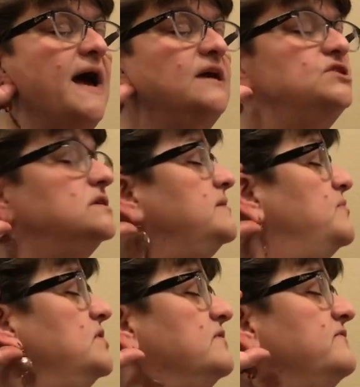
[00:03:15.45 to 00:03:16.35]
actually
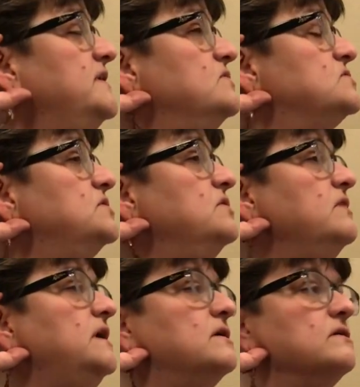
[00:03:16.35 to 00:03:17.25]
put your fingers on
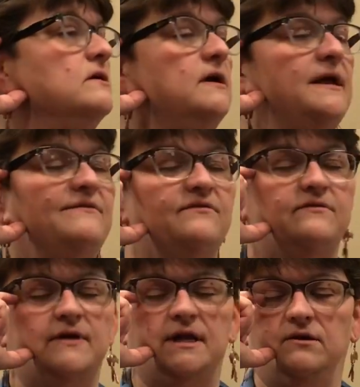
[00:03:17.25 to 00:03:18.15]
your ear and
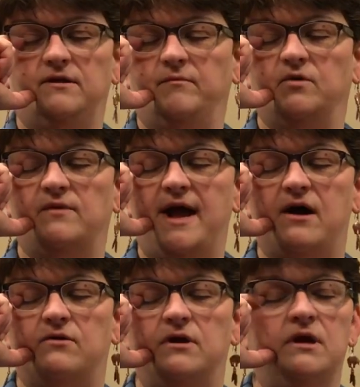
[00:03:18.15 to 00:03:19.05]
follow them
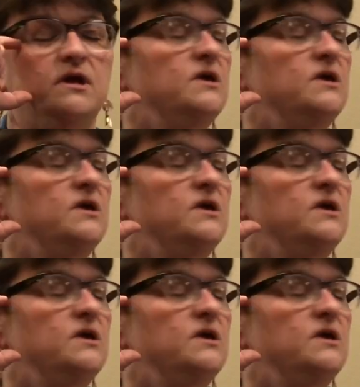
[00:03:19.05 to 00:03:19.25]
around,